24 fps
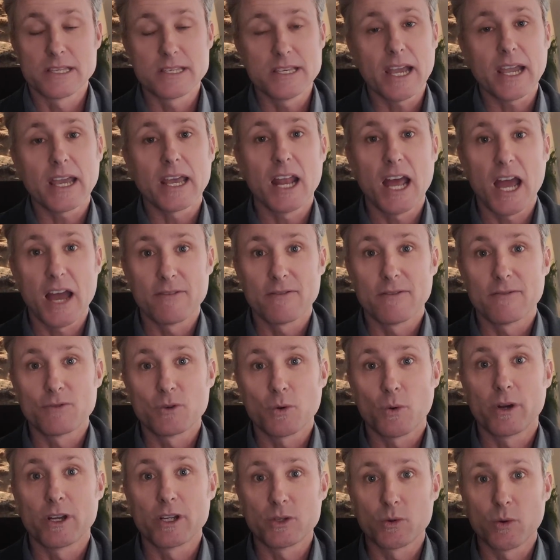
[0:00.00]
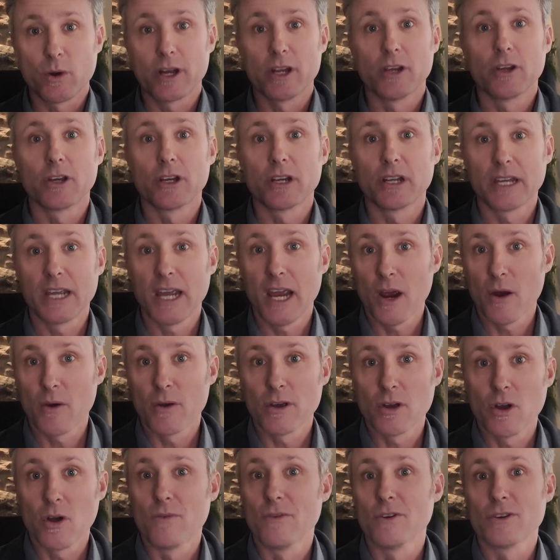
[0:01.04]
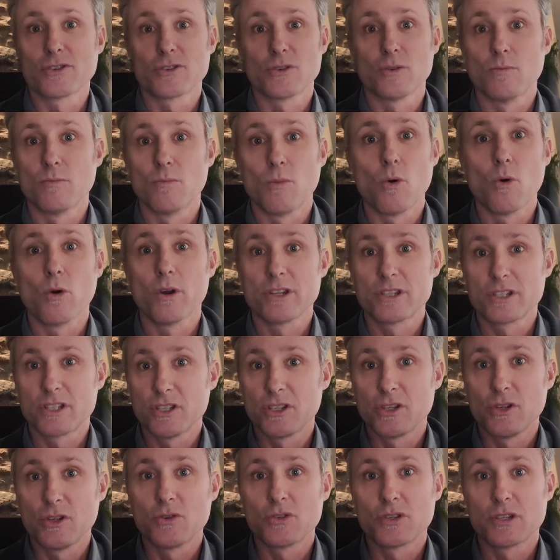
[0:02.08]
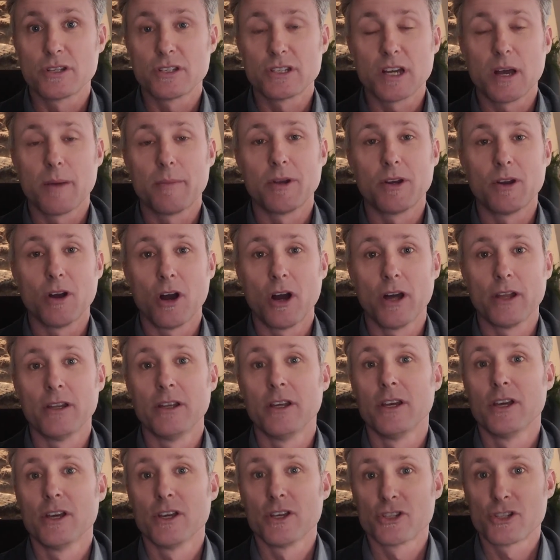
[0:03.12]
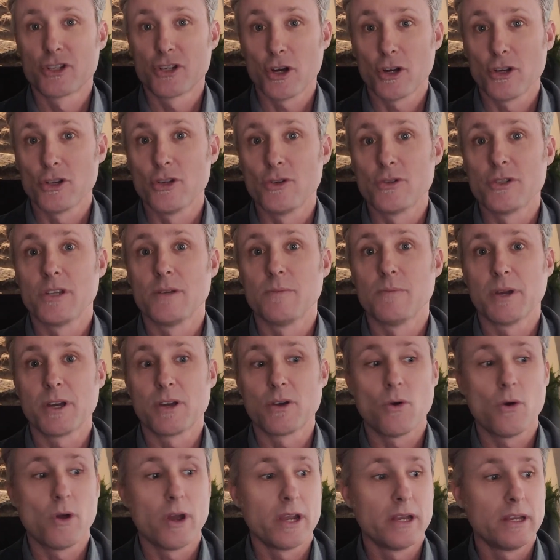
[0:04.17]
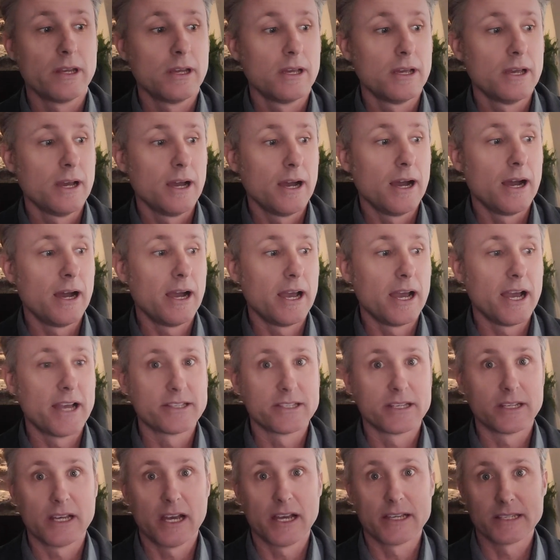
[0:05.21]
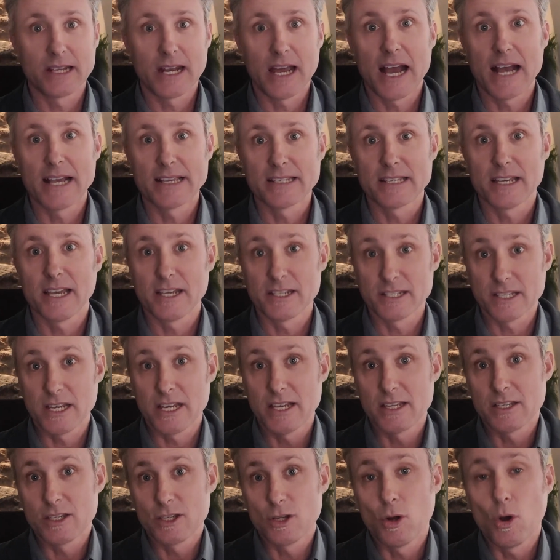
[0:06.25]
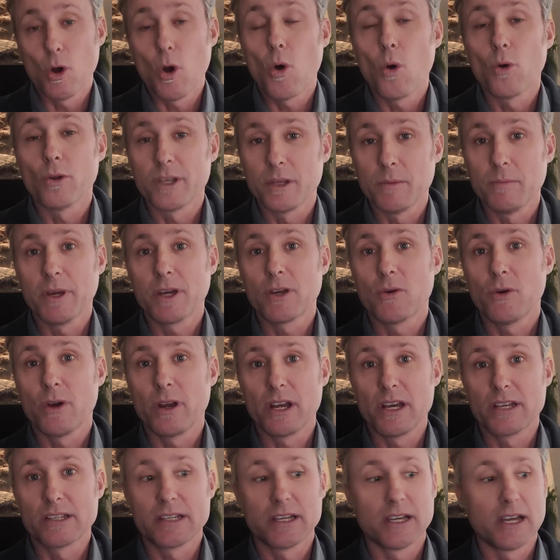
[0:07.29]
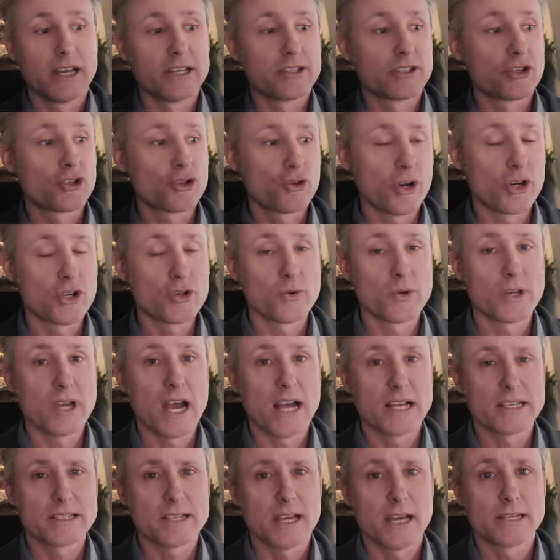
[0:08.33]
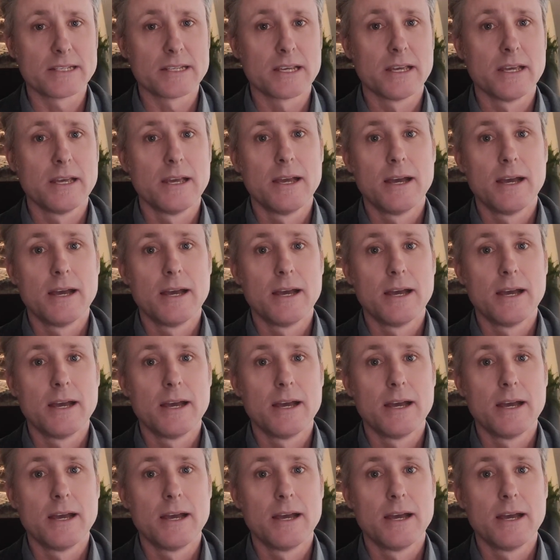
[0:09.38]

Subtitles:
the second half of 2020 are going to carry over. So more institutions coming on, start using Bitcoin as an asset, holding Bitcoin as a treasury asset.